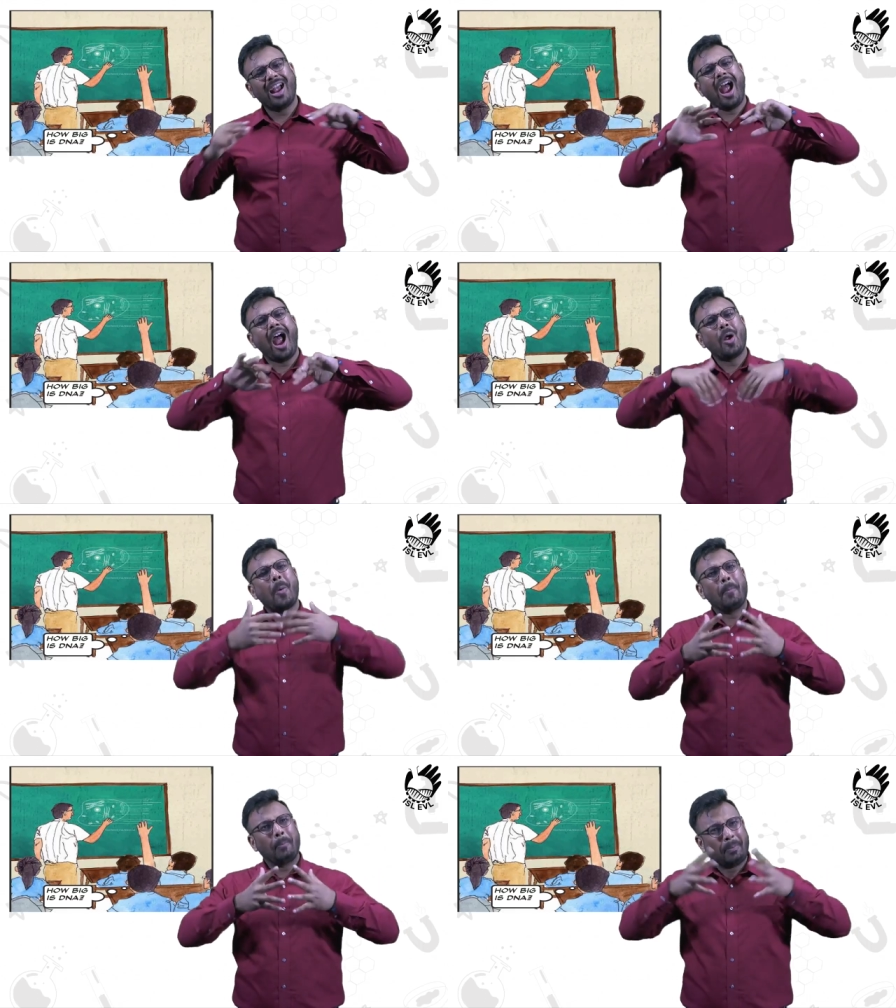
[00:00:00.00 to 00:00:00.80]
He
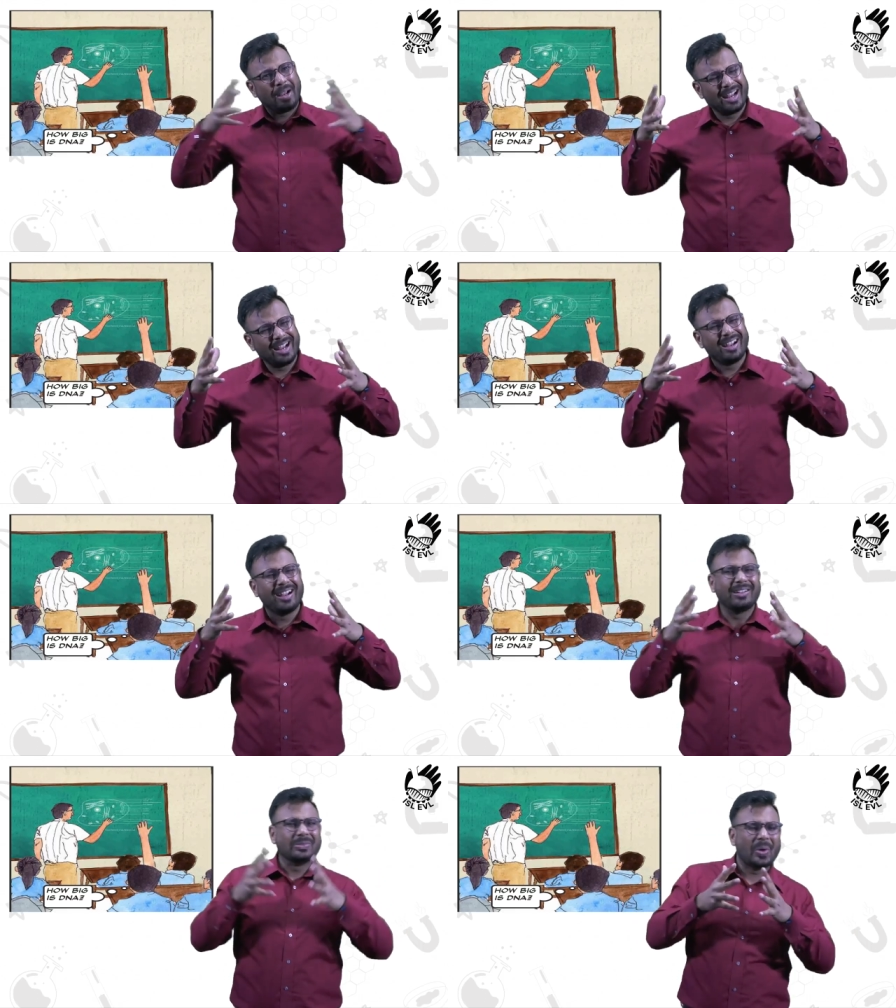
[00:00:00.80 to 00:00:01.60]
had a million
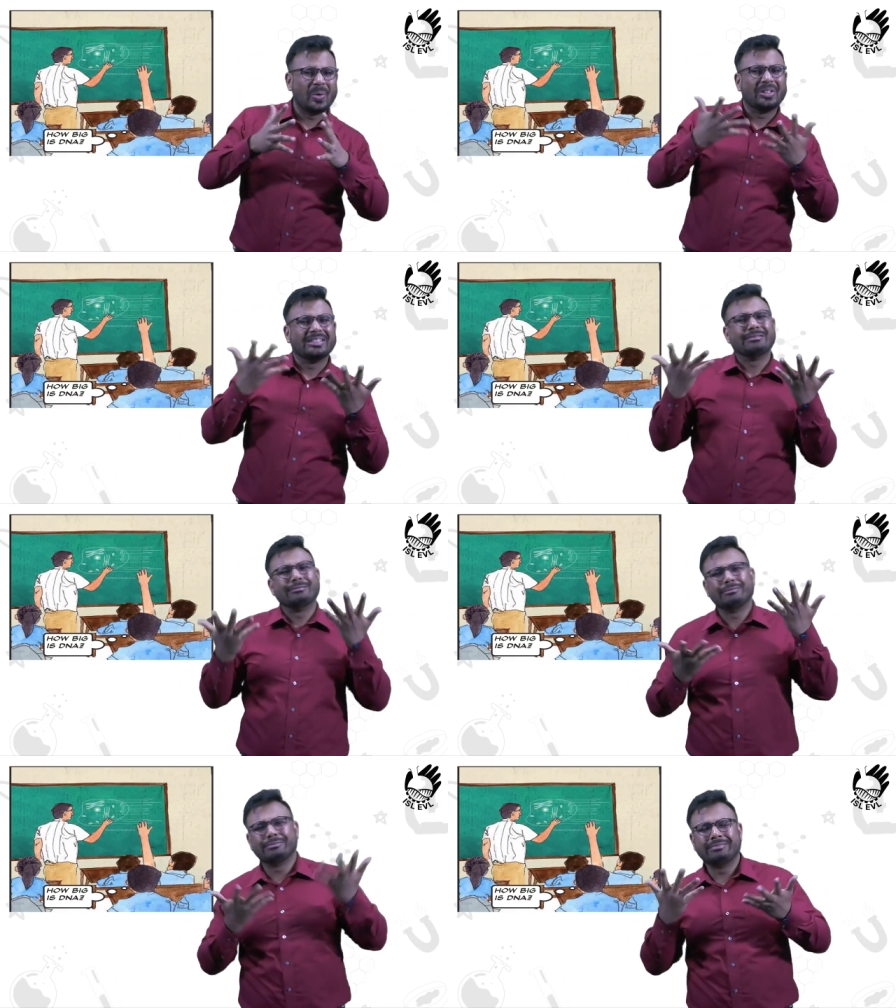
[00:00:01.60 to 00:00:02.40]
questions about
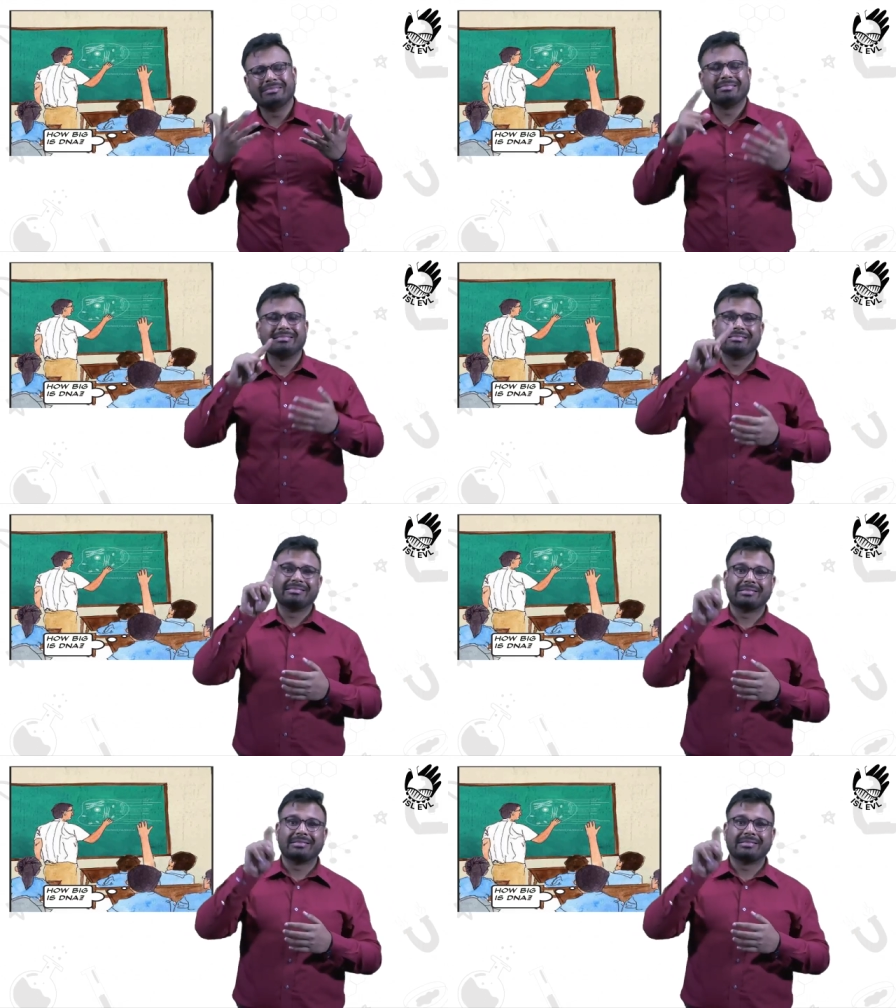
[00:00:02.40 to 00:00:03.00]
science,